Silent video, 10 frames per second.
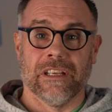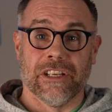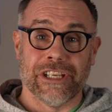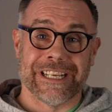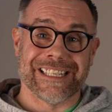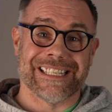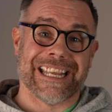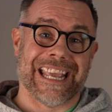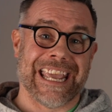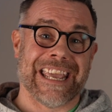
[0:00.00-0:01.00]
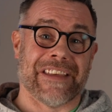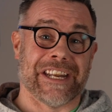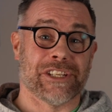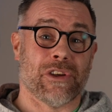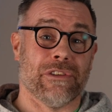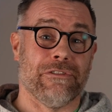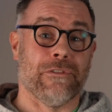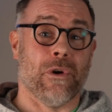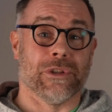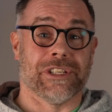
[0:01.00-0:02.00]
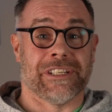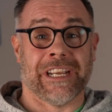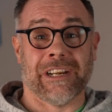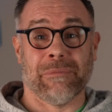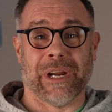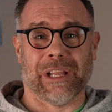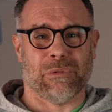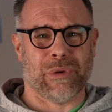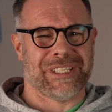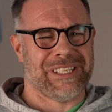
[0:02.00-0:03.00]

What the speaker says: You can see here that it's got the Ford steering wheel, which